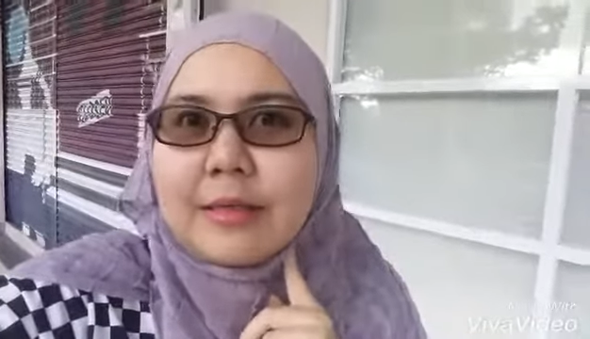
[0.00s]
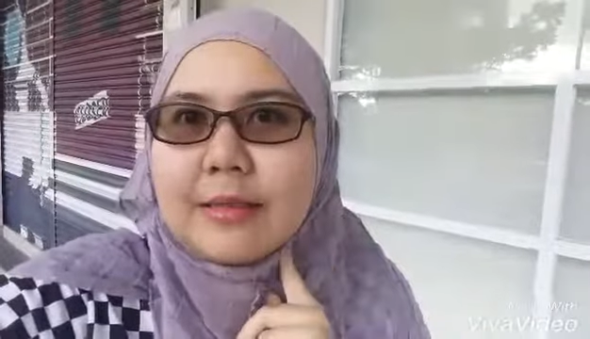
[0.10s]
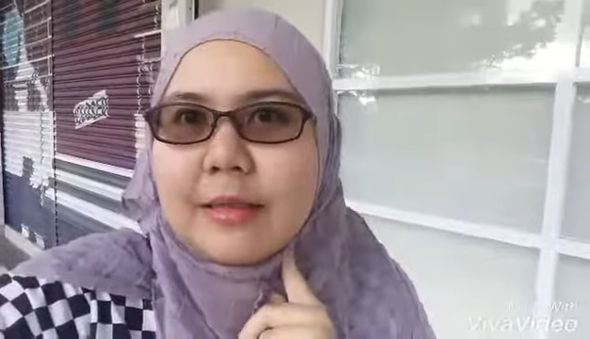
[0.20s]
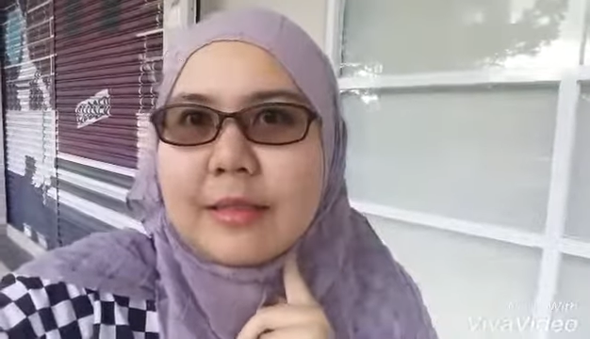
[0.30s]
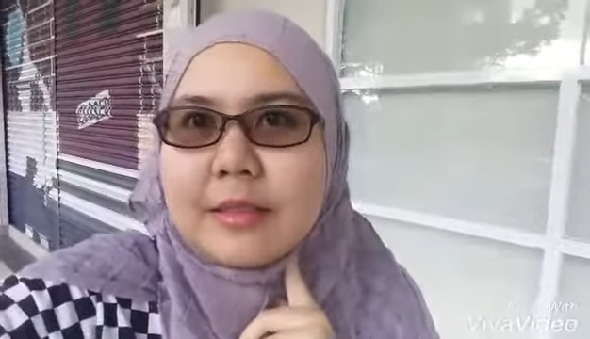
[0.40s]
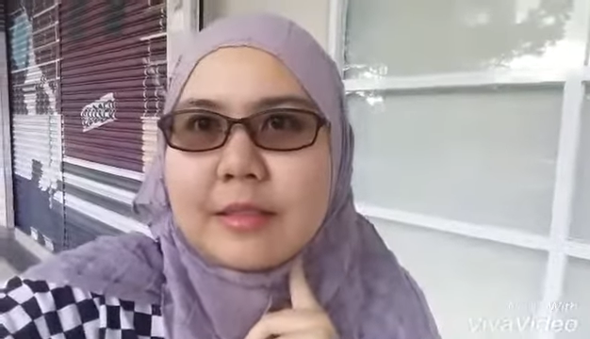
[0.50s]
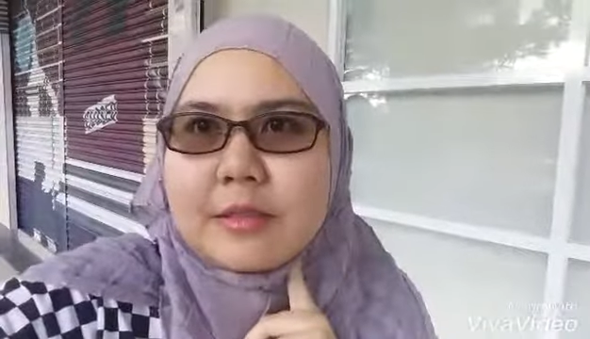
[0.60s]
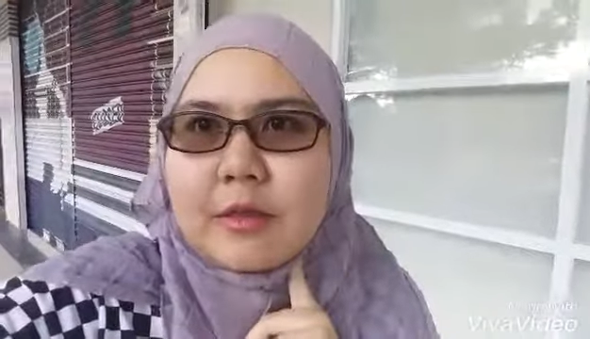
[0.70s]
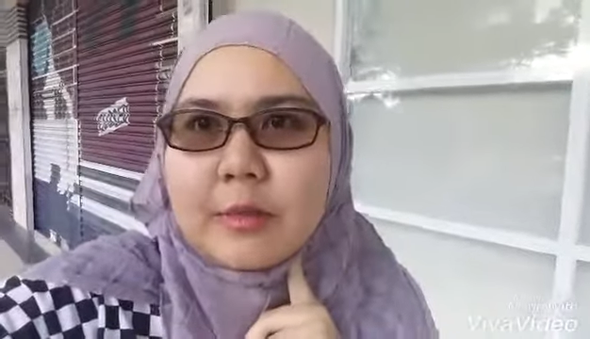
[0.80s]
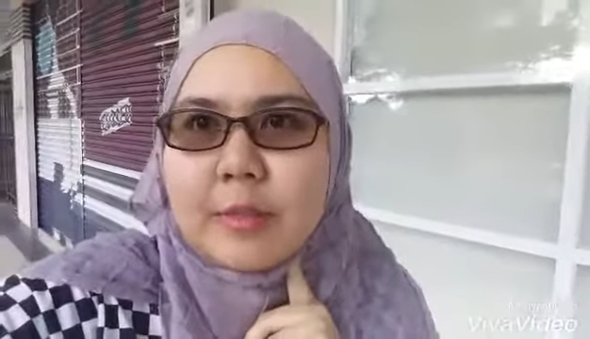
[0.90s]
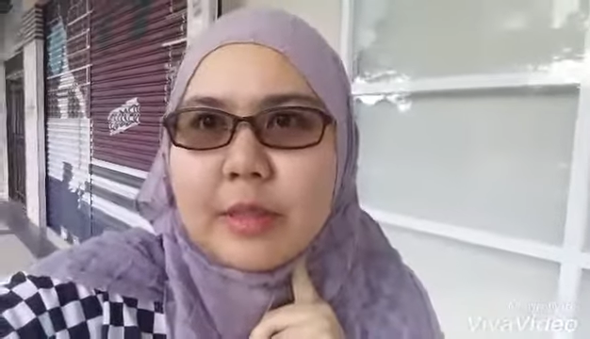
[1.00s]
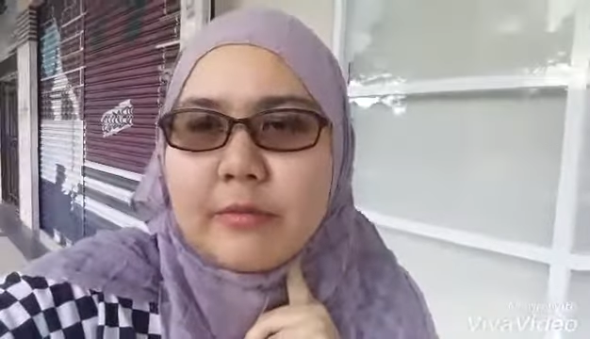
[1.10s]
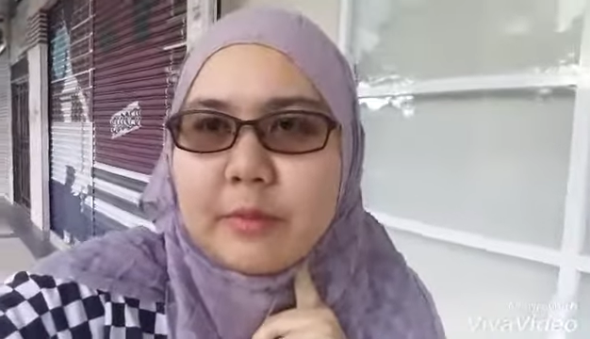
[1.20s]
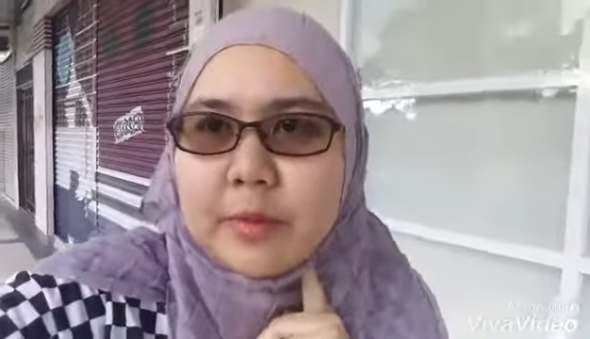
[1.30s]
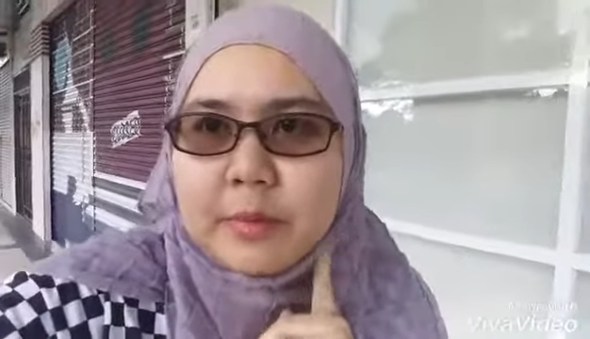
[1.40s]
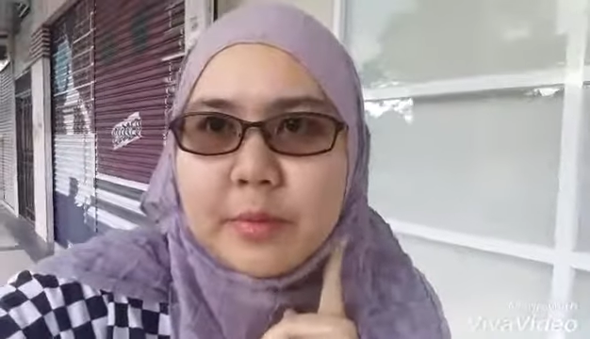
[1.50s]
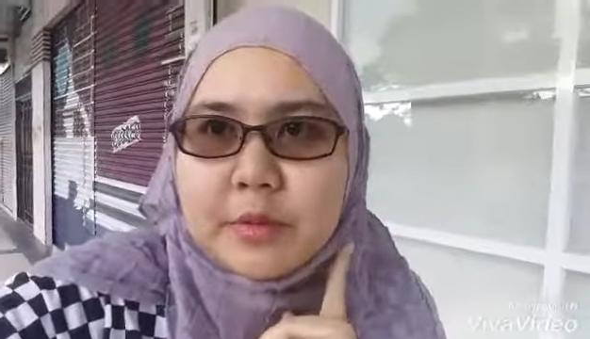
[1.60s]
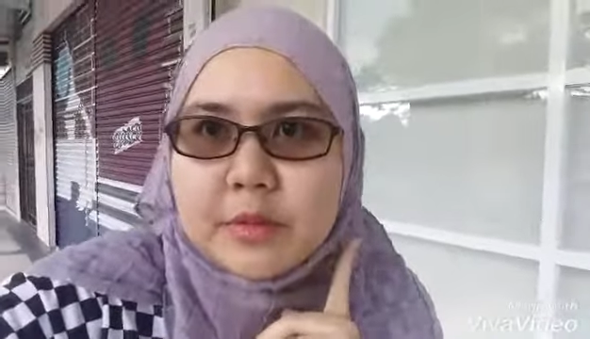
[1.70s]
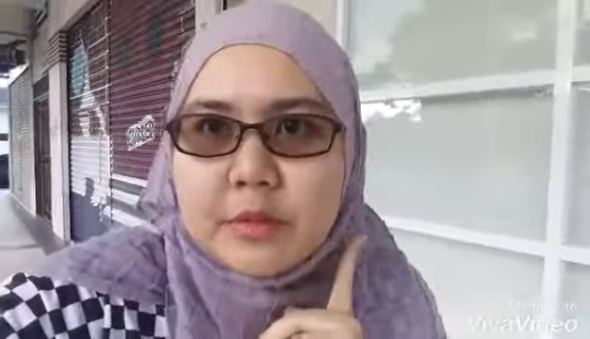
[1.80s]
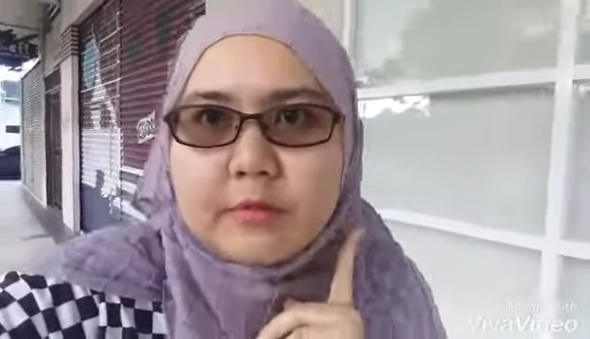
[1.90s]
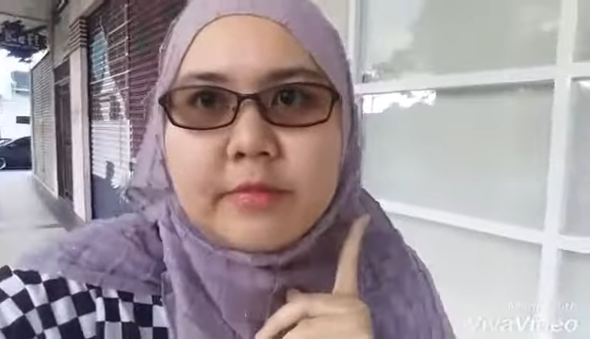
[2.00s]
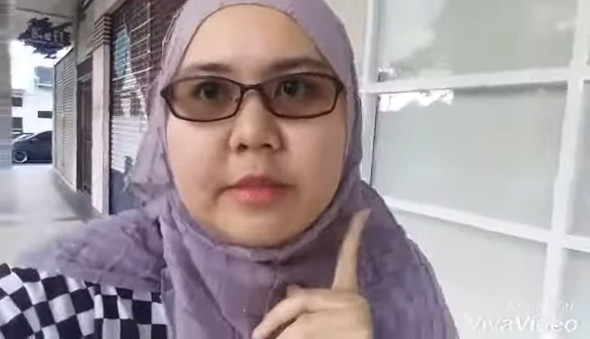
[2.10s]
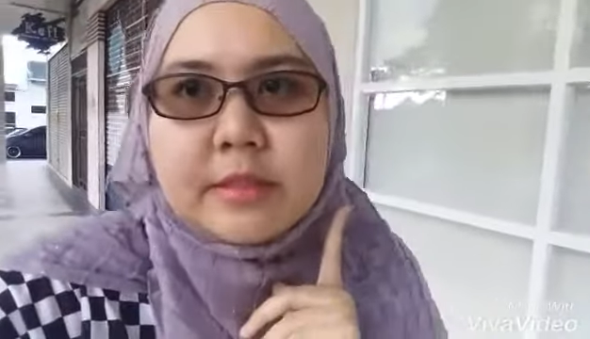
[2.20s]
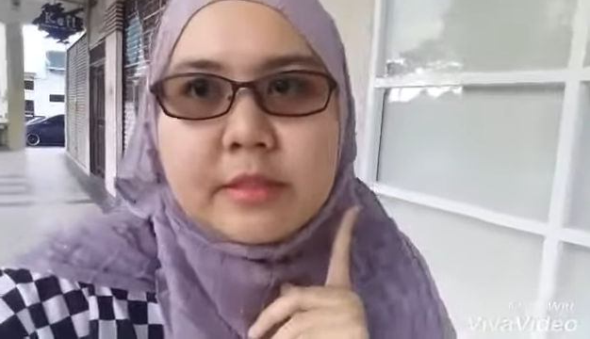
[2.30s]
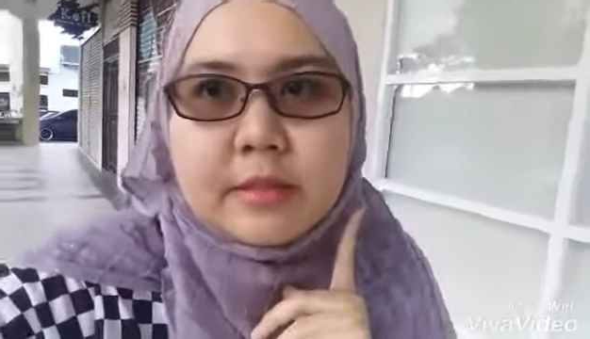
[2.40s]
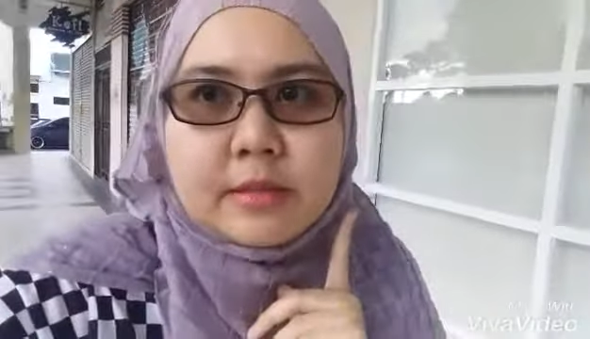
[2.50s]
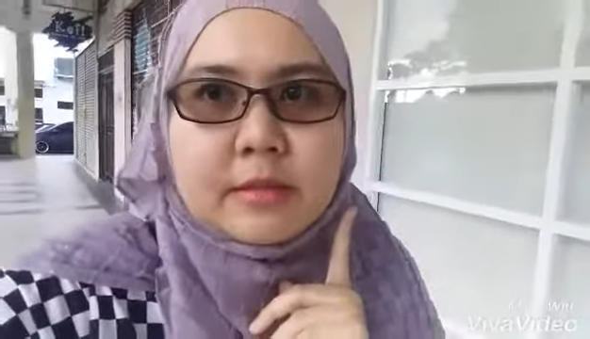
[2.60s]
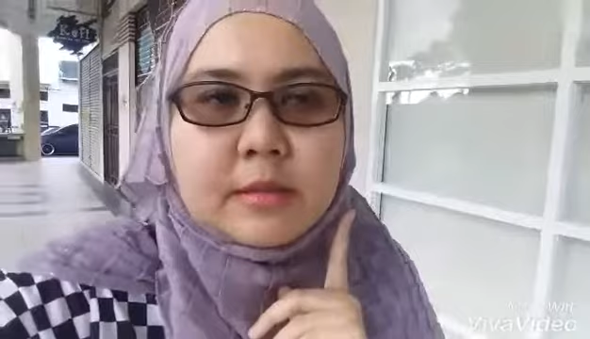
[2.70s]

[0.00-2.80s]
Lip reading: And I just got back from the post office